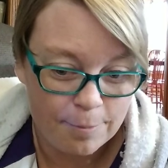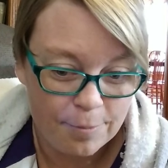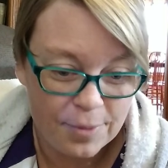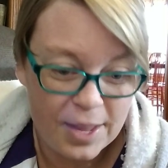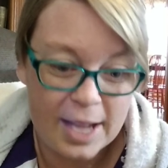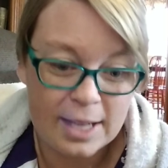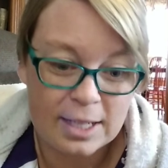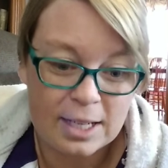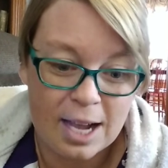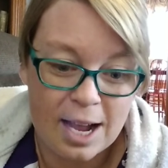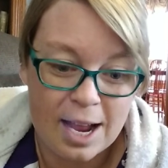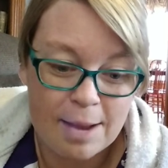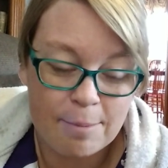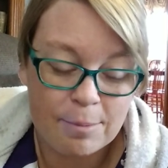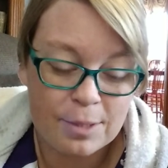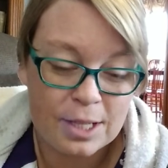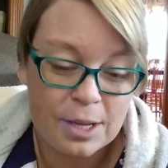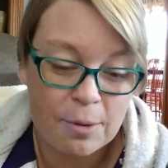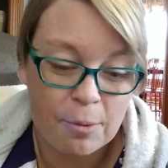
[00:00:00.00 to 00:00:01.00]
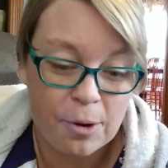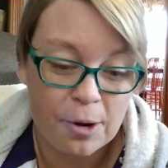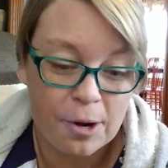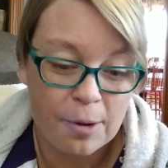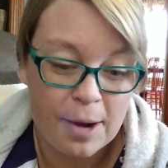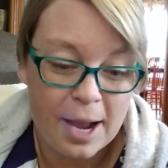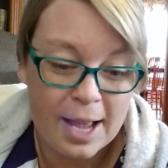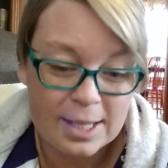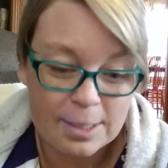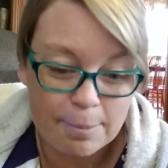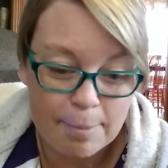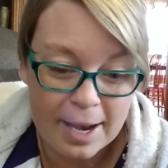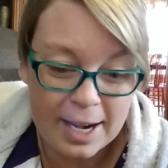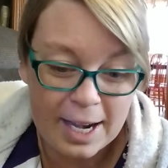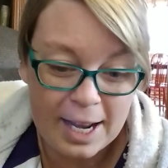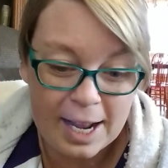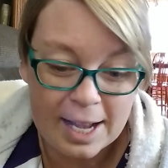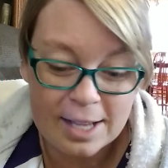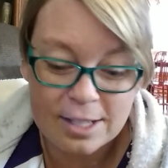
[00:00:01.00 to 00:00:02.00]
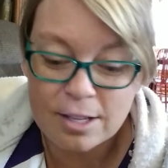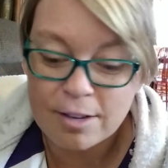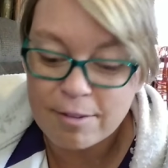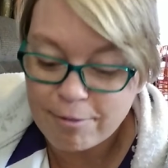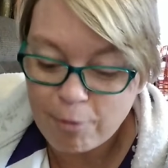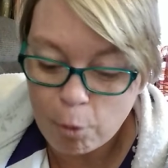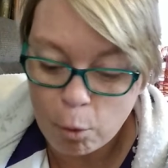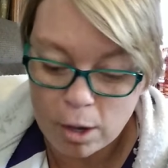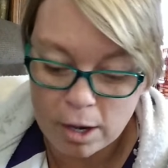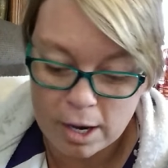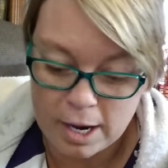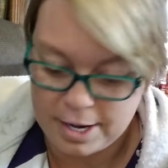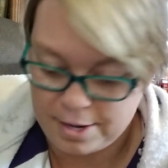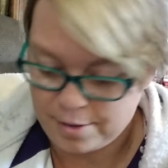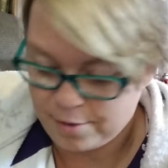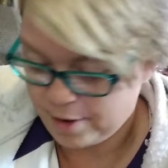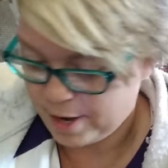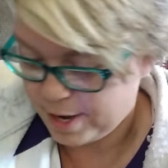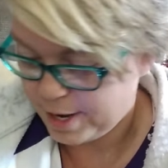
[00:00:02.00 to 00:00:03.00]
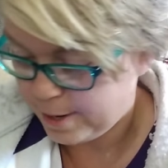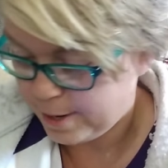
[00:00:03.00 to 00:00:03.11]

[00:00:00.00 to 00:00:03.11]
At times, there were as many as 400.